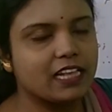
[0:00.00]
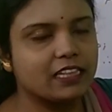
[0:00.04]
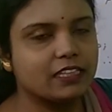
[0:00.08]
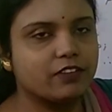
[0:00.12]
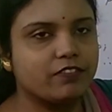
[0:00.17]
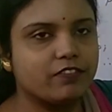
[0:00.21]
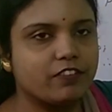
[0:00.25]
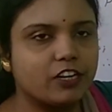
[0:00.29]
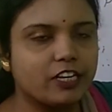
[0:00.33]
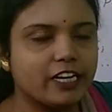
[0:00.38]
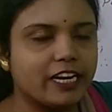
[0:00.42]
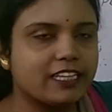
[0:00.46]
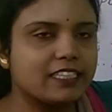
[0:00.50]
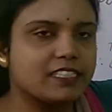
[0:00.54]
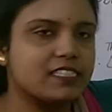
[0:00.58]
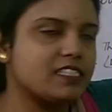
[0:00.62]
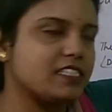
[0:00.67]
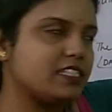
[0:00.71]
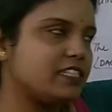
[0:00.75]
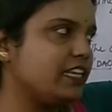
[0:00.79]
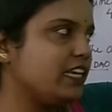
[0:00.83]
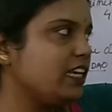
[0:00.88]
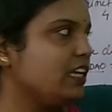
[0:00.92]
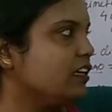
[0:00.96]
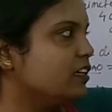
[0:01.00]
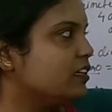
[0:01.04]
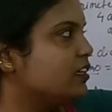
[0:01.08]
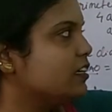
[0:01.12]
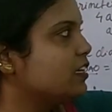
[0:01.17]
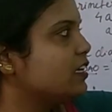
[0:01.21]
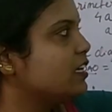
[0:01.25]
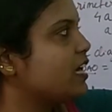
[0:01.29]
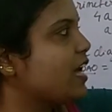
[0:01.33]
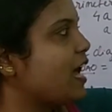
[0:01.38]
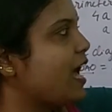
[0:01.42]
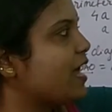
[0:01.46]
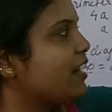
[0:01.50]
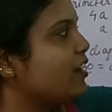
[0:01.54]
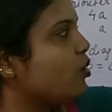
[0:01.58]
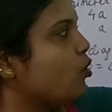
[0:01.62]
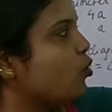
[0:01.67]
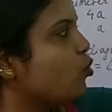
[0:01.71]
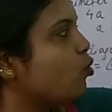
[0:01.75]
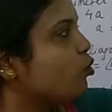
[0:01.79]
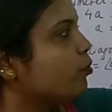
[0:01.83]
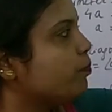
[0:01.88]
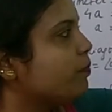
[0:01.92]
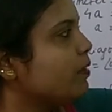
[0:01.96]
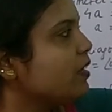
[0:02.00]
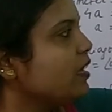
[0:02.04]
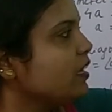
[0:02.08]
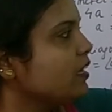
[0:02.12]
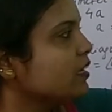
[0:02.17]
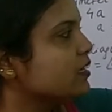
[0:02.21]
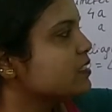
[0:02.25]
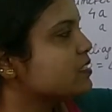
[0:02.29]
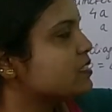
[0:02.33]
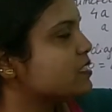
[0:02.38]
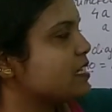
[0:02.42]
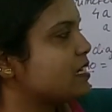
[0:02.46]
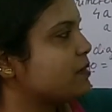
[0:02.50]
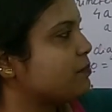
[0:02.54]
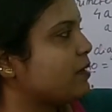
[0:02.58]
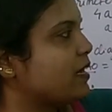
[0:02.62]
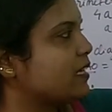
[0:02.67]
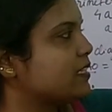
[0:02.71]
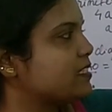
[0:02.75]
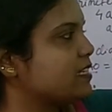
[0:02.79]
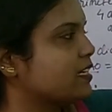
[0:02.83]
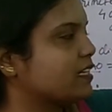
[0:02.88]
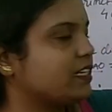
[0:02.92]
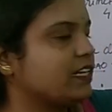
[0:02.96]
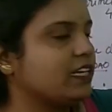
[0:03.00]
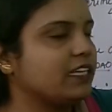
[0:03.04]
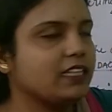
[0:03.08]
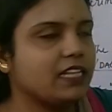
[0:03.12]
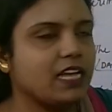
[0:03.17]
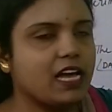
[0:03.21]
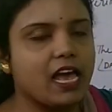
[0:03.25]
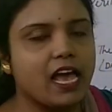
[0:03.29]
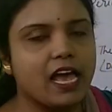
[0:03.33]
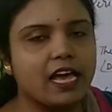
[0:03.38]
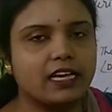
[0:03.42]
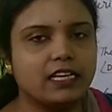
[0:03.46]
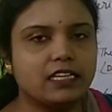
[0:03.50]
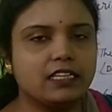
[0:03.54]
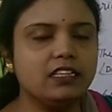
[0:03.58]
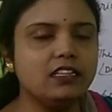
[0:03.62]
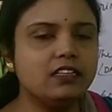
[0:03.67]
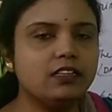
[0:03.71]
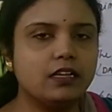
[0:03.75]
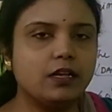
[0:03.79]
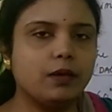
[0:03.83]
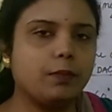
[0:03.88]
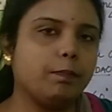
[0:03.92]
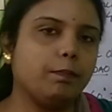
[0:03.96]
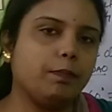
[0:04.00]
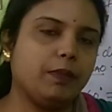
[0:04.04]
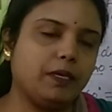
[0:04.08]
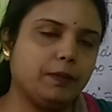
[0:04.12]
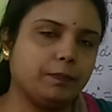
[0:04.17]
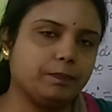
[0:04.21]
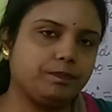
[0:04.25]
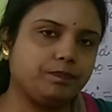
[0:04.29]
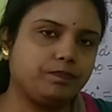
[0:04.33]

the vertex D, and OB is bisecting the angle B